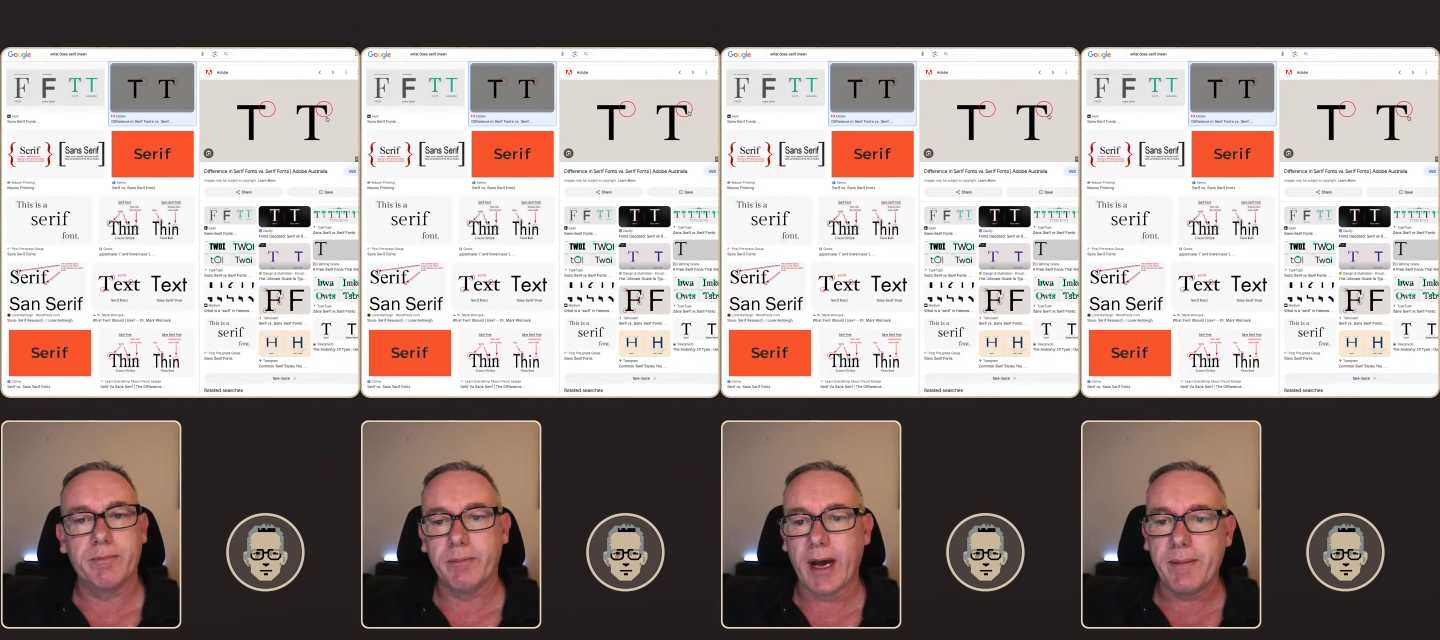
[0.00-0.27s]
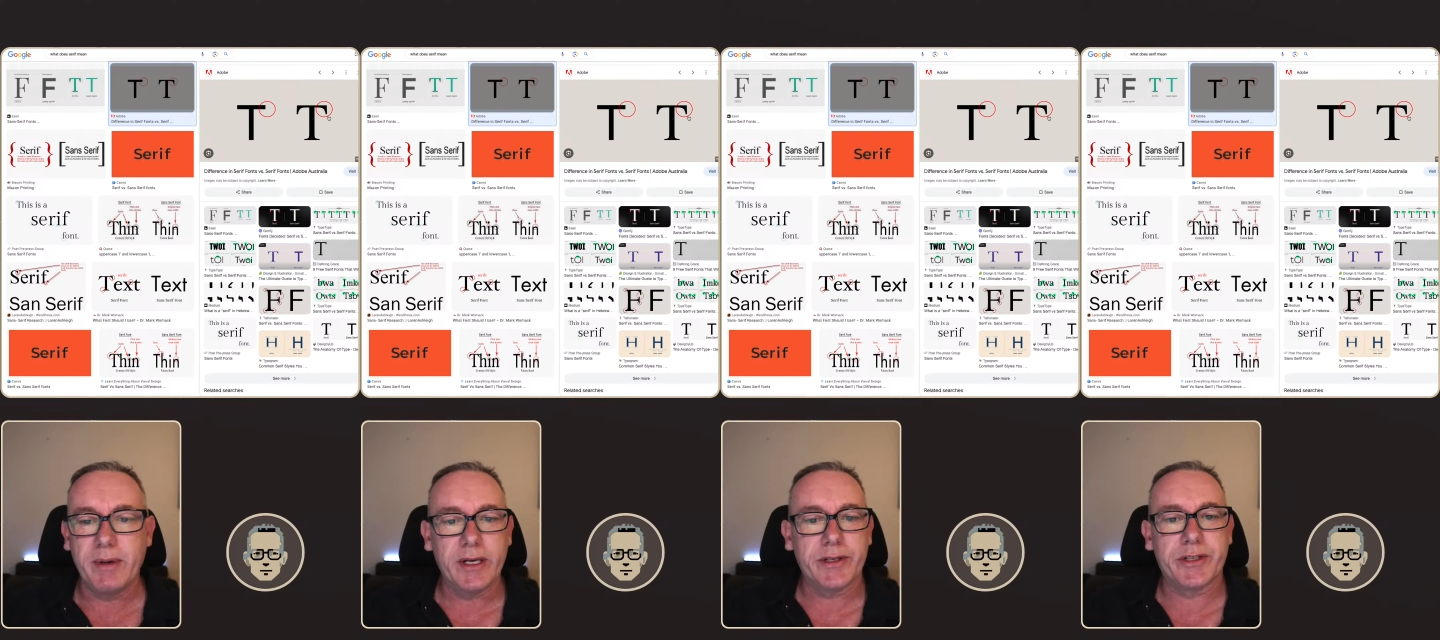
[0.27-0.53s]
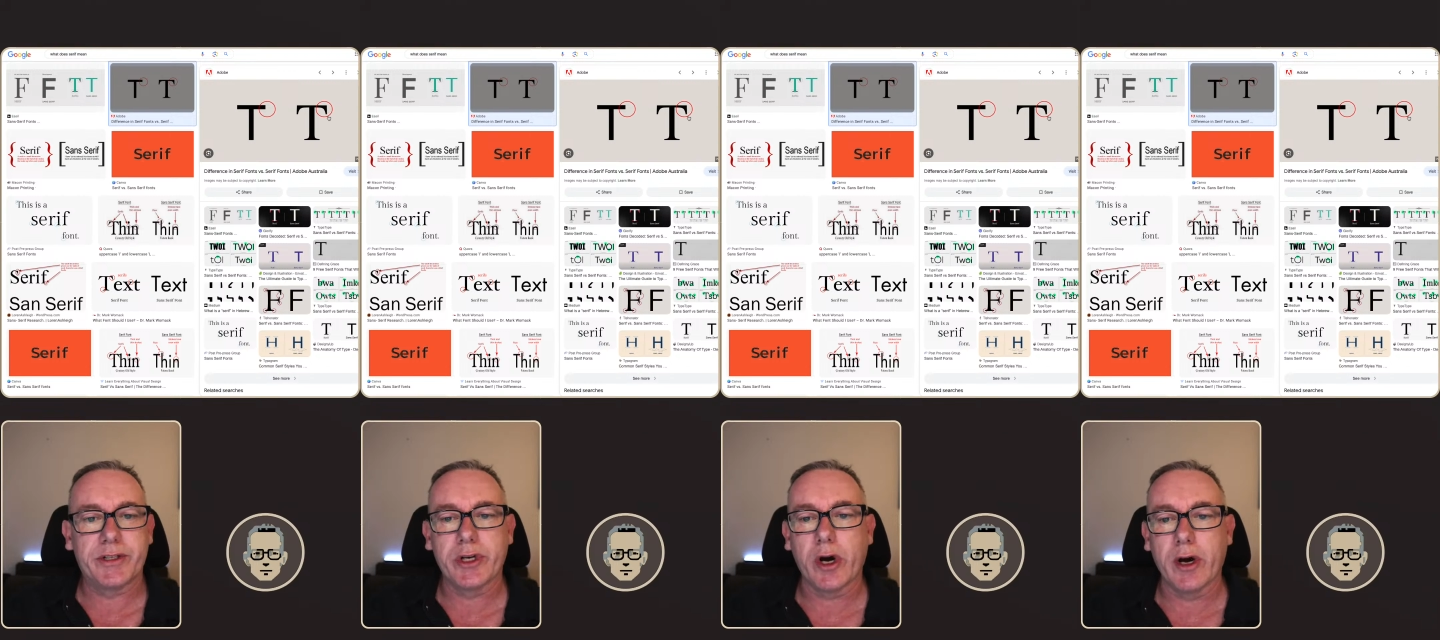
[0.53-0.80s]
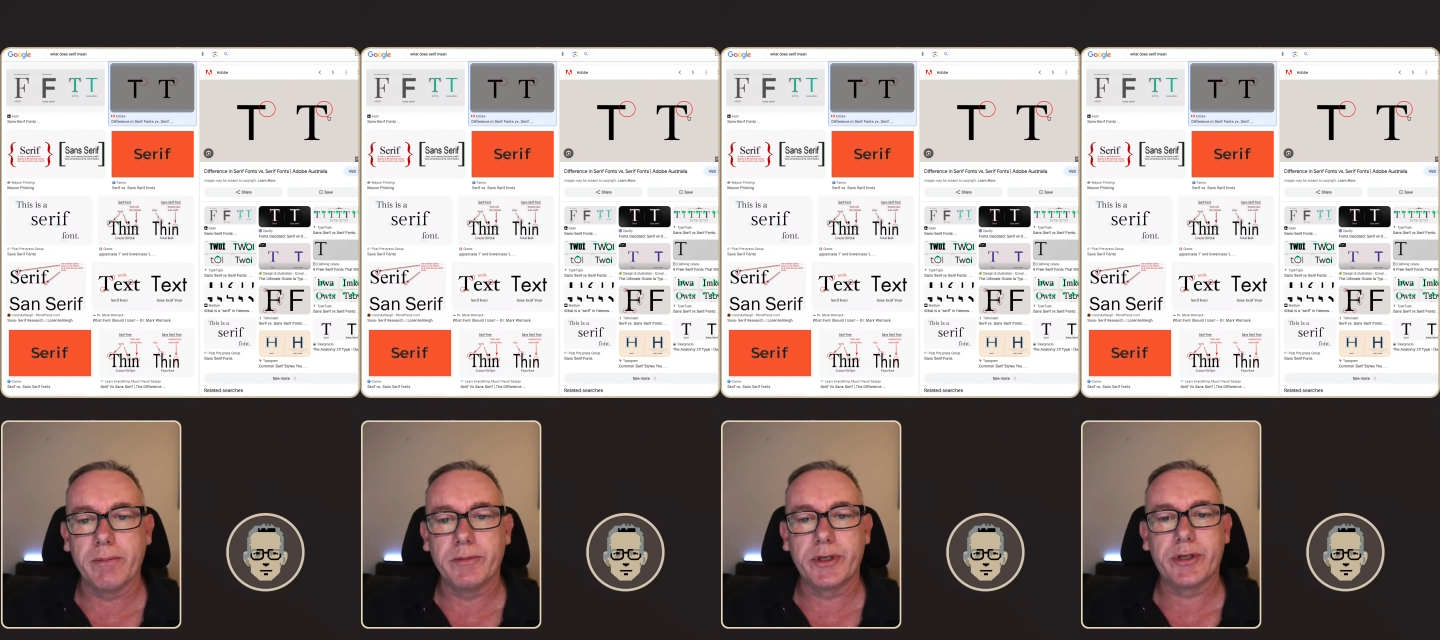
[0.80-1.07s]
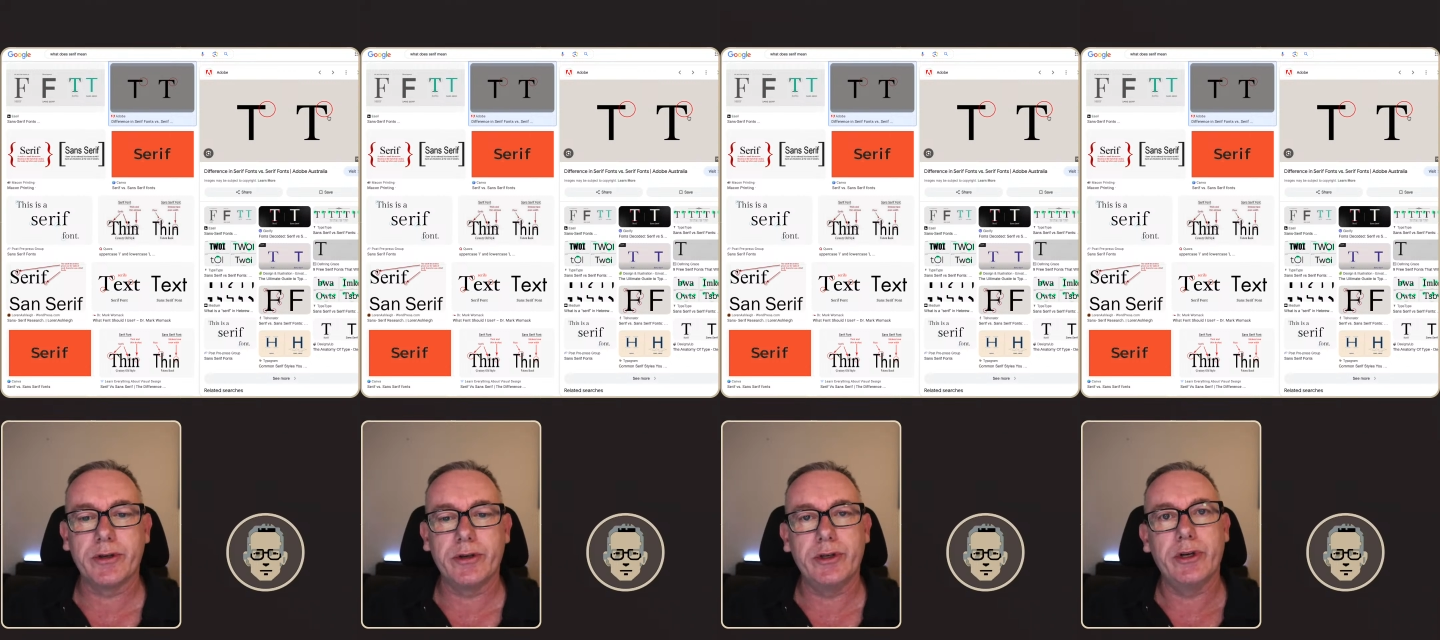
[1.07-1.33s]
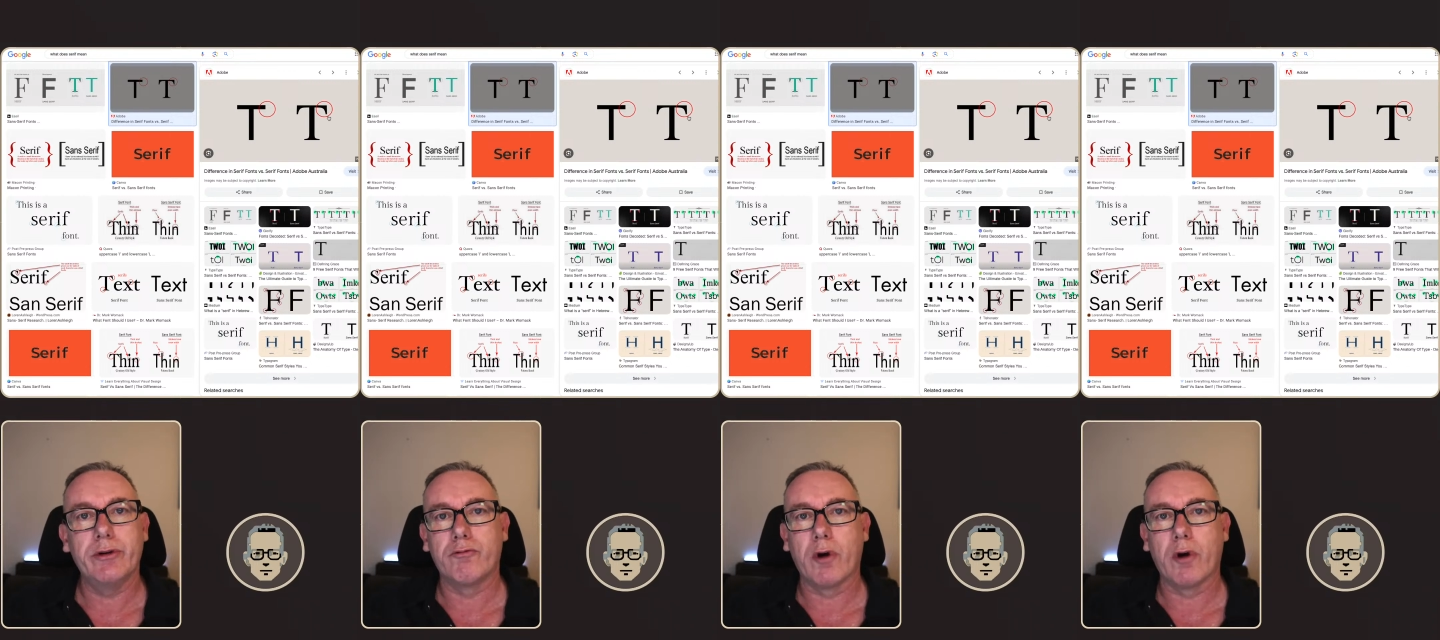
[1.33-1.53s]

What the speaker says: Maybe it's Times New